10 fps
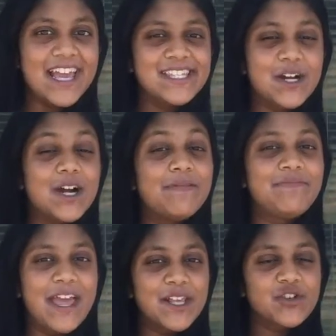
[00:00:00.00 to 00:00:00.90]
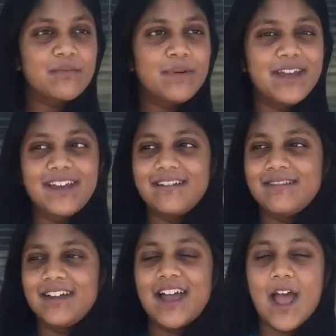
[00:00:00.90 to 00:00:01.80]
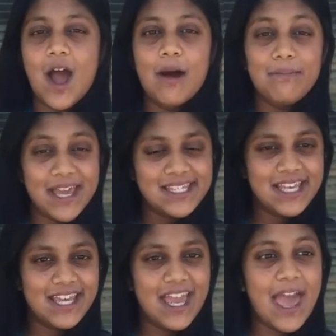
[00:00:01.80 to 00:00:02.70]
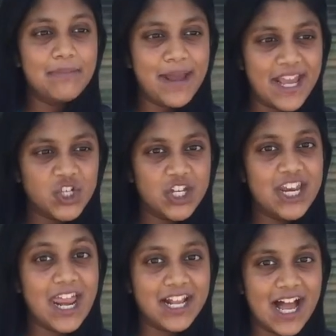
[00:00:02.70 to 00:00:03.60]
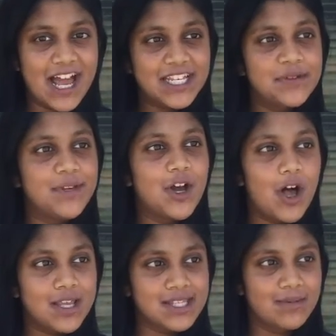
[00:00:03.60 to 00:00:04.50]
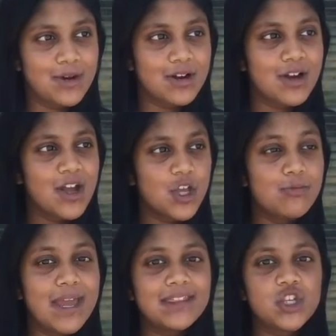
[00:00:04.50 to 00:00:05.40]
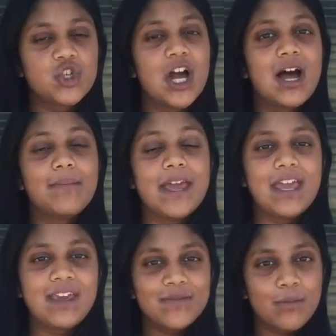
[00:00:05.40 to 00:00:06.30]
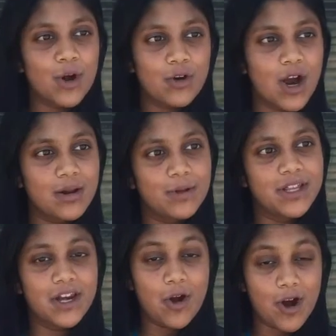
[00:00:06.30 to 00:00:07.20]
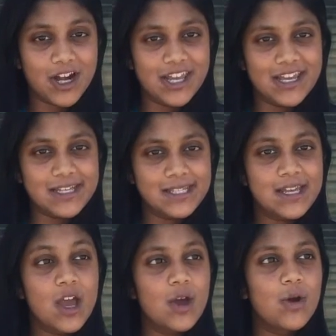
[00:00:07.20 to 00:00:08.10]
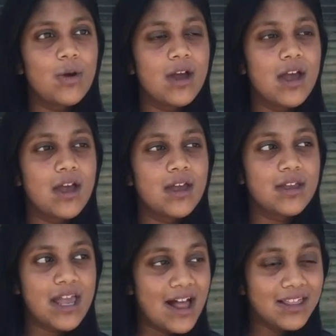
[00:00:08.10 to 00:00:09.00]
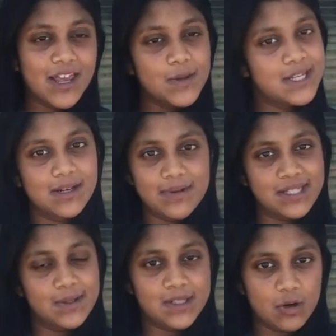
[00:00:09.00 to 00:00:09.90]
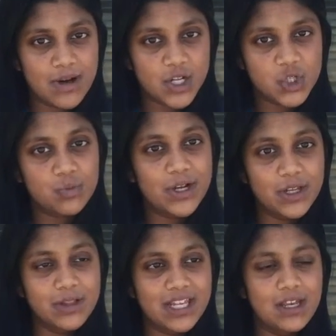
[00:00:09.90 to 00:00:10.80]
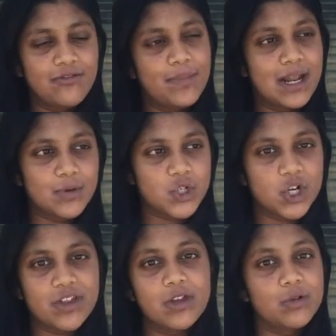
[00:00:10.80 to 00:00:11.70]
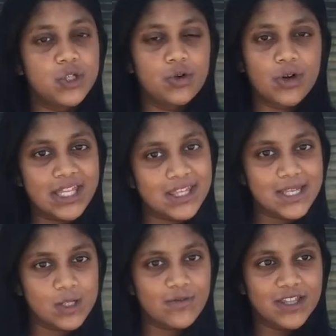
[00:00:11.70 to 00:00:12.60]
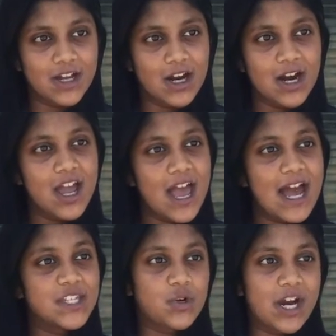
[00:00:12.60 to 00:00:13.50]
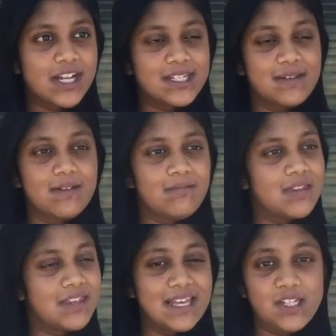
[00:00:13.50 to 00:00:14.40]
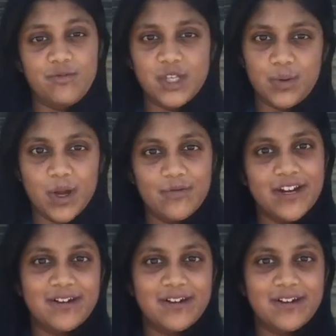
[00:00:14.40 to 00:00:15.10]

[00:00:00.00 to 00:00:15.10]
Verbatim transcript: Hey Sarah, thanks for being amazing and patient and kind to me all summer. You made this job even more incredible than it already is. Galileo's gonna miss you so much when you leave, but I'm sure that you'll do great things over there, as great as things you've been doing over